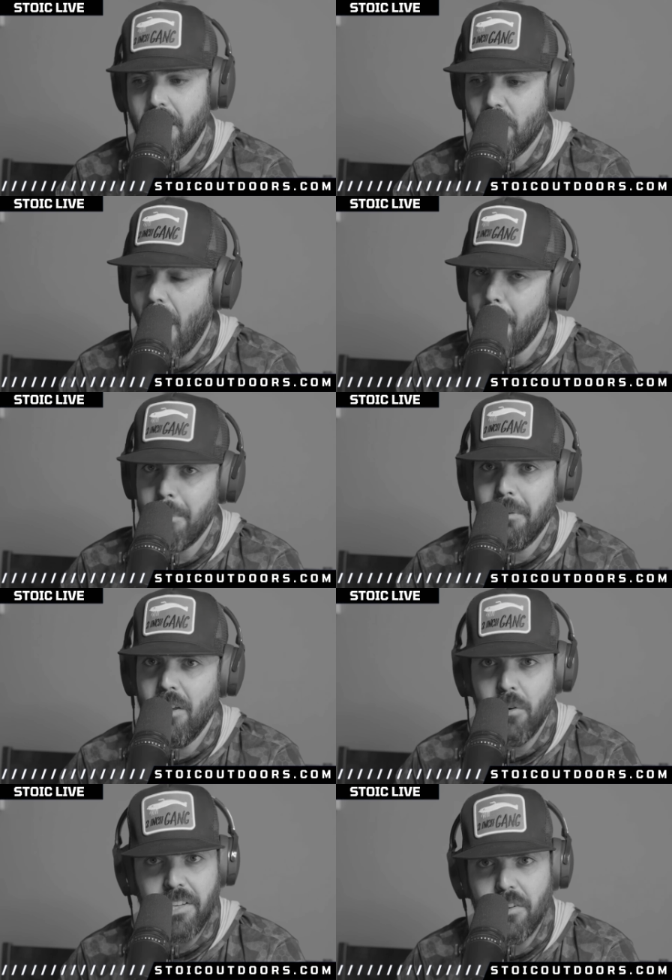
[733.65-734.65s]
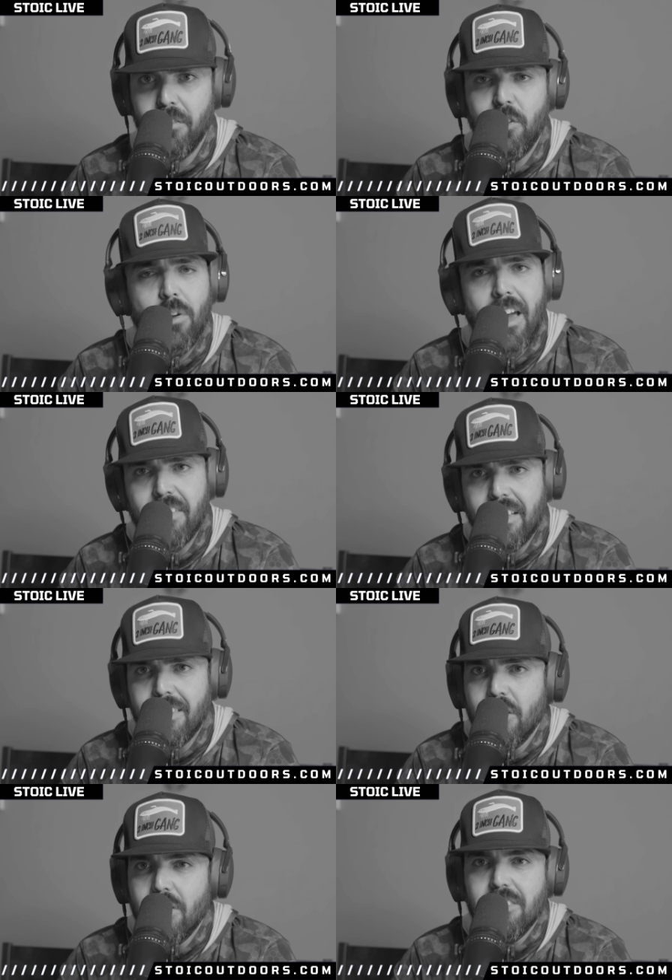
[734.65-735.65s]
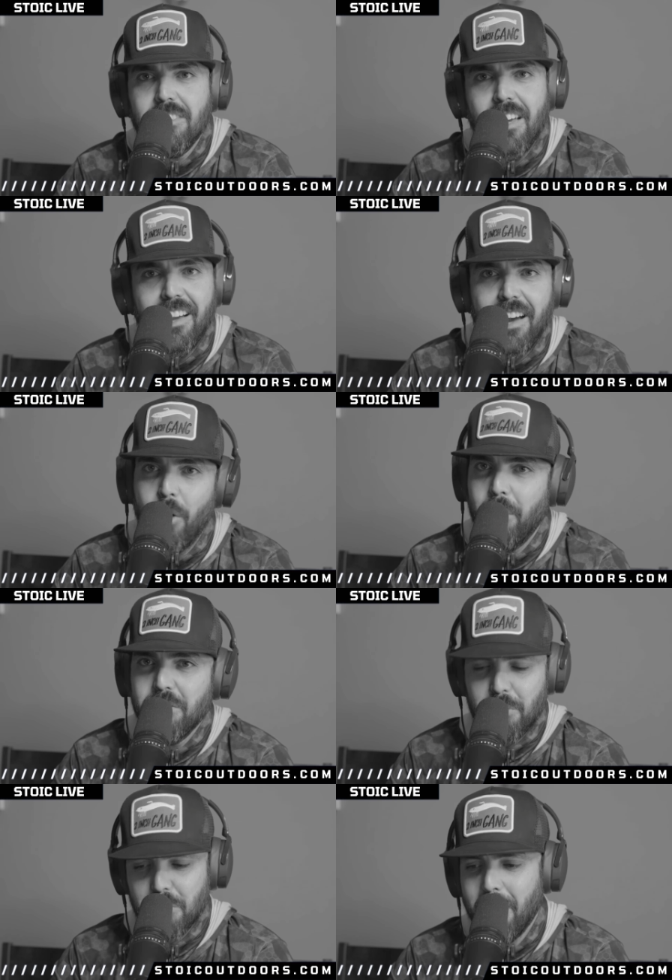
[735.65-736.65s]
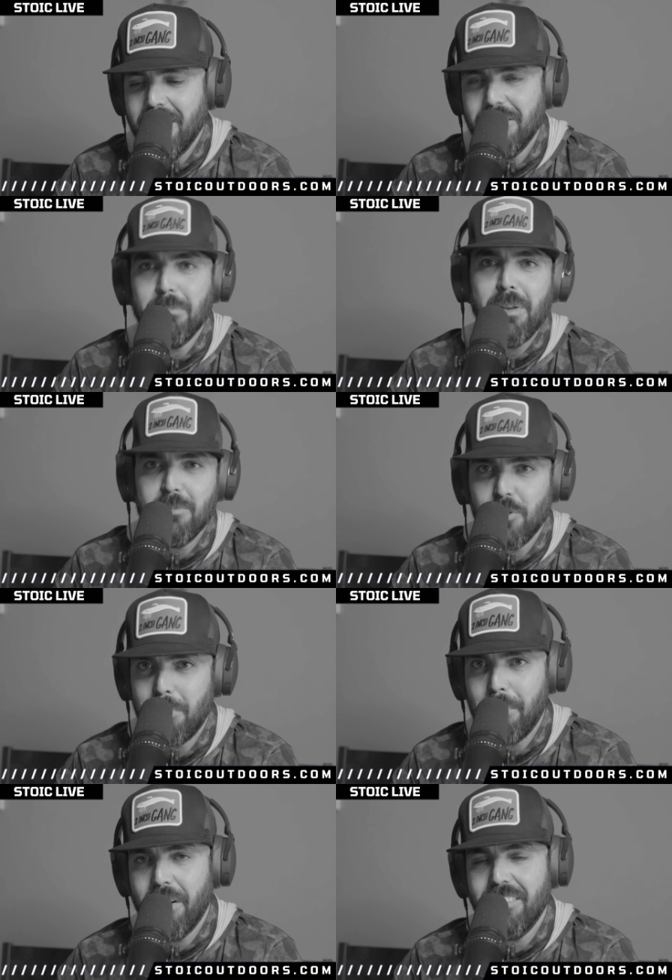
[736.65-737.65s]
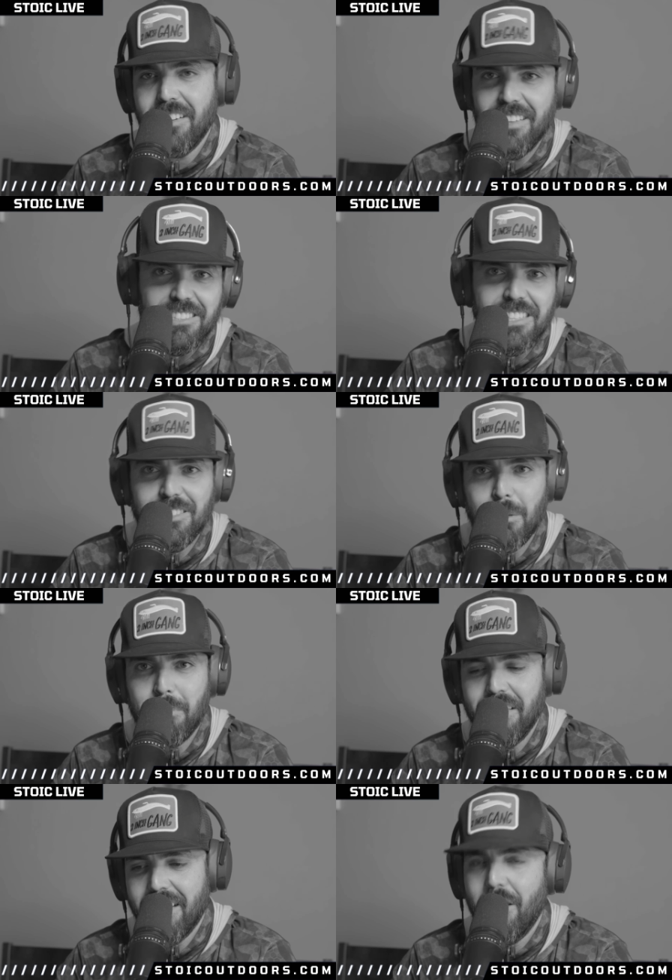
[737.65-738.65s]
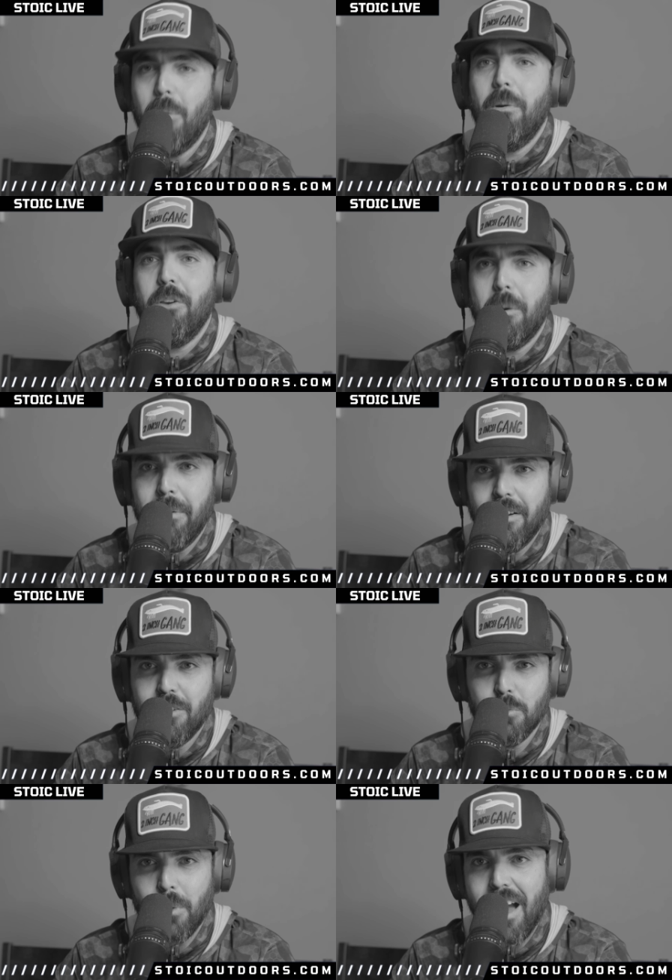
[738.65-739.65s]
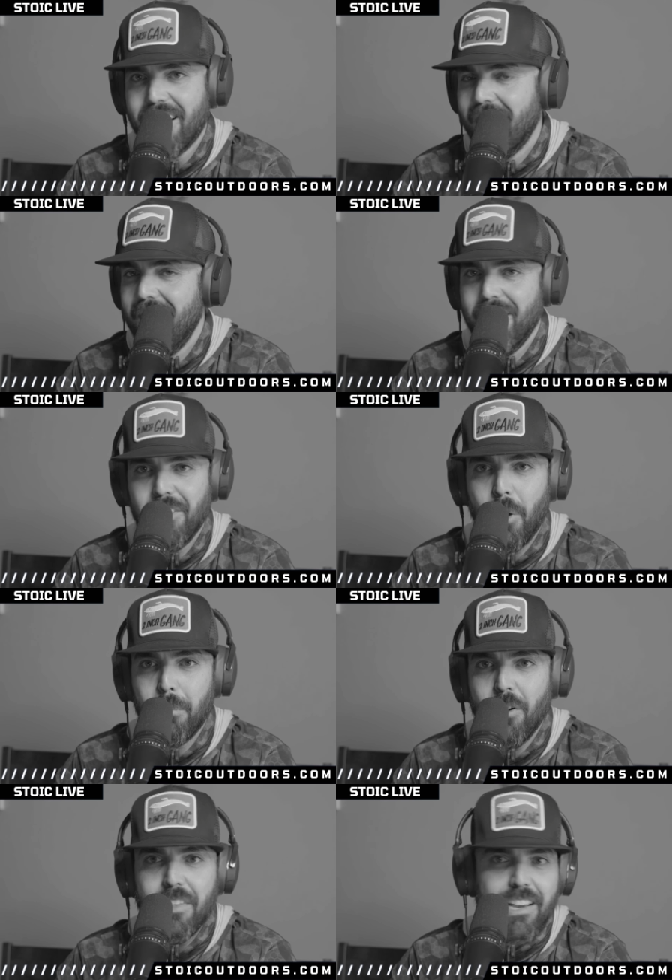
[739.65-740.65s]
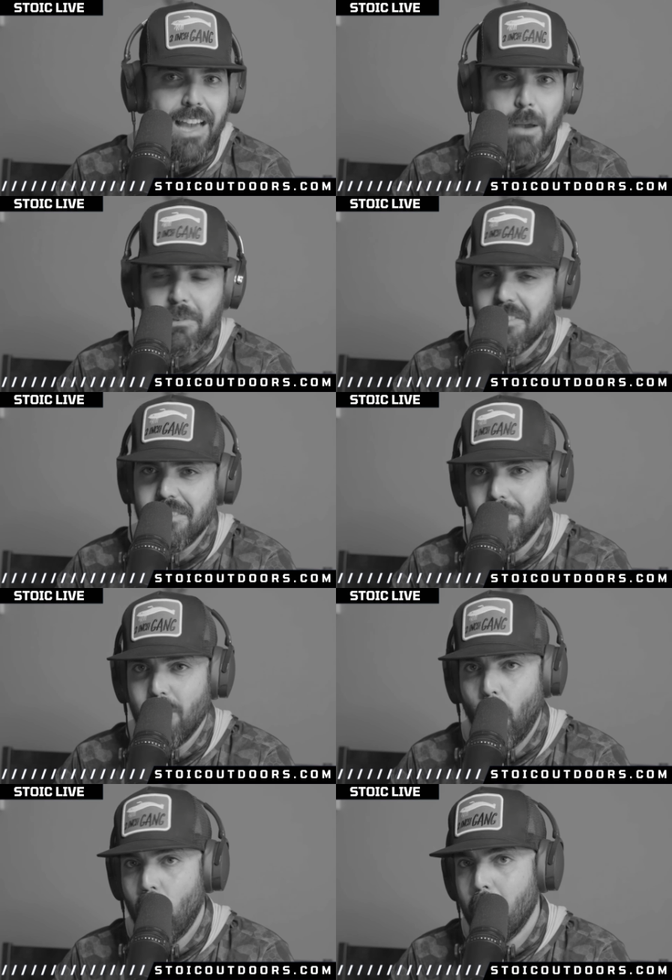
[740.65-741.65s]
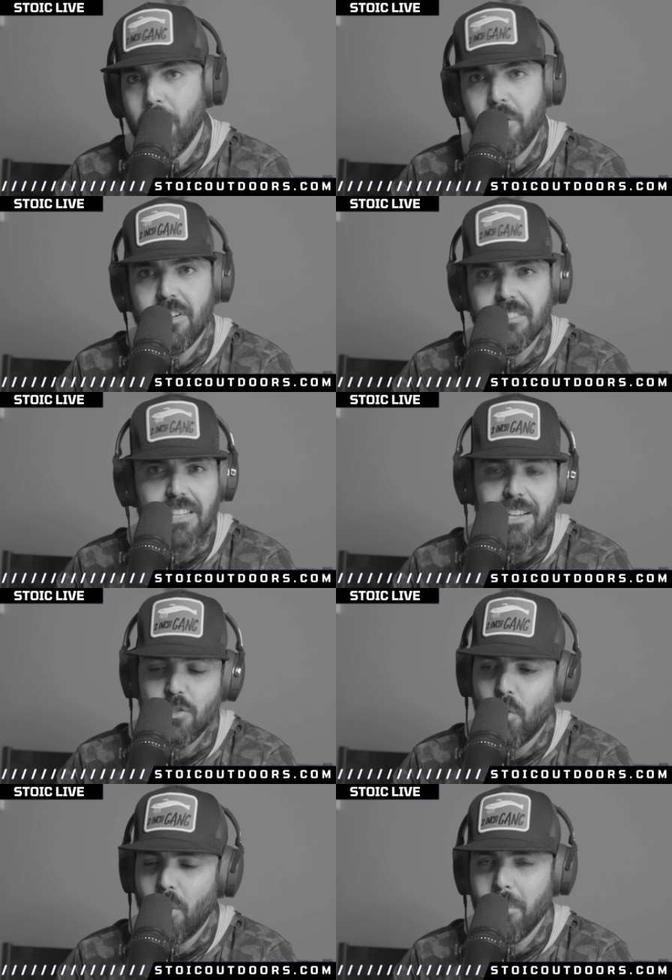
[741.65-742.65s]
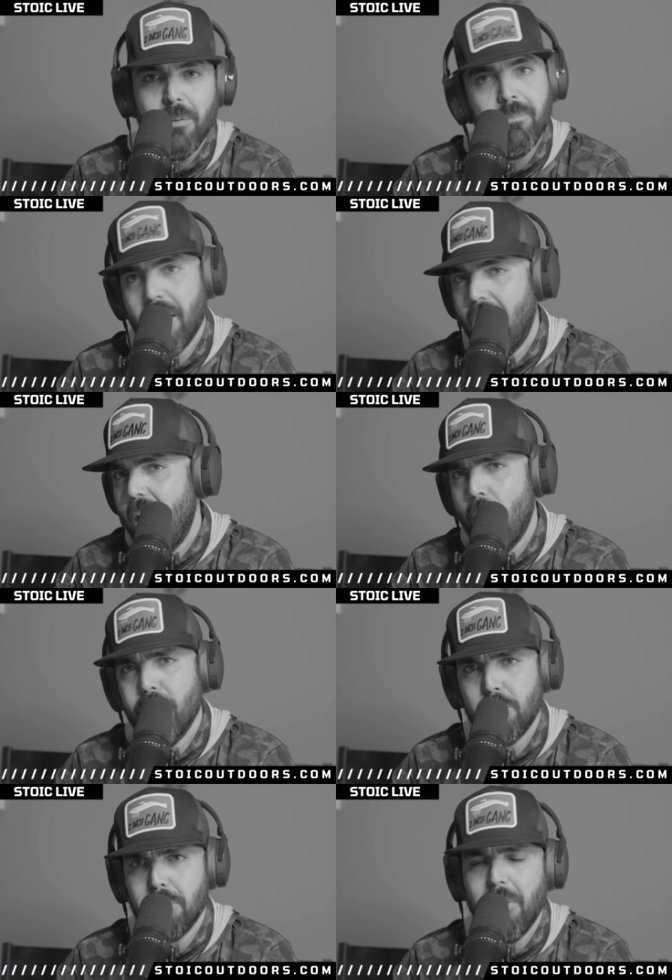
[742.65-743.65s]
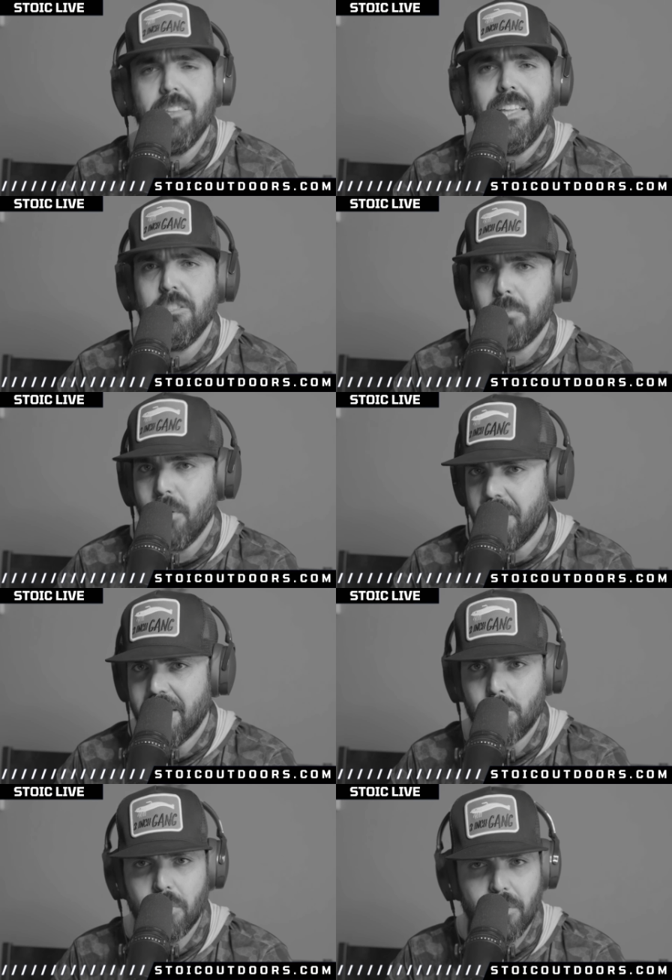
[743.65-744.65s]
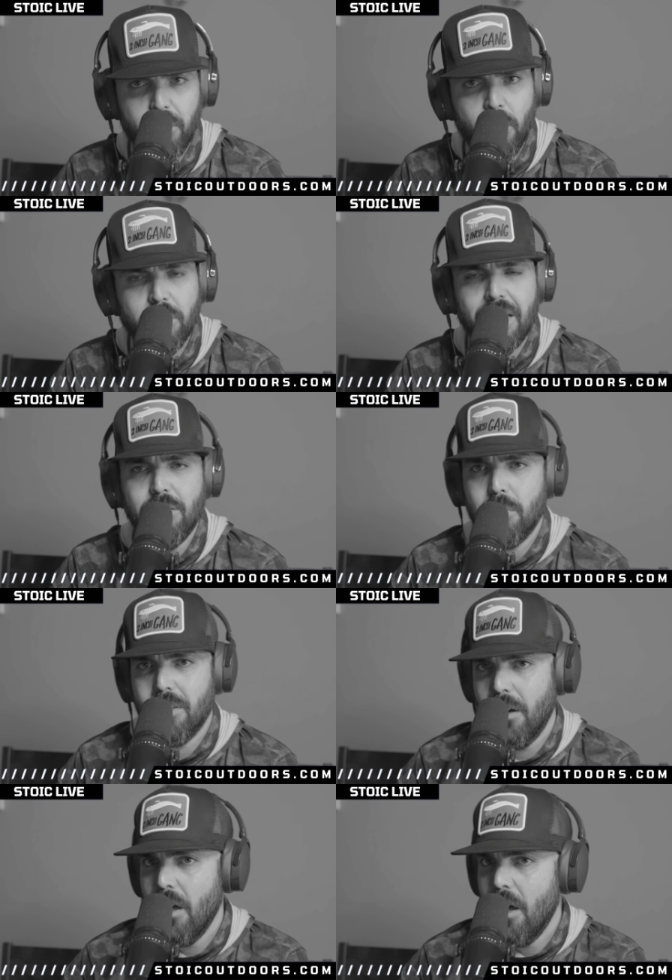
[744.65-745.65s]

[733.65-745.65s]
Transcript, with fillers: comment below. And even if you don't have anything good to say, I always respond. Sometimes there's people out there that say something like, yo, bro, your beard is whack yo, bro, that cap is horrible. Your designs are horrible. I always respond, thanks, bro. Thanks for the view. Thanks for the,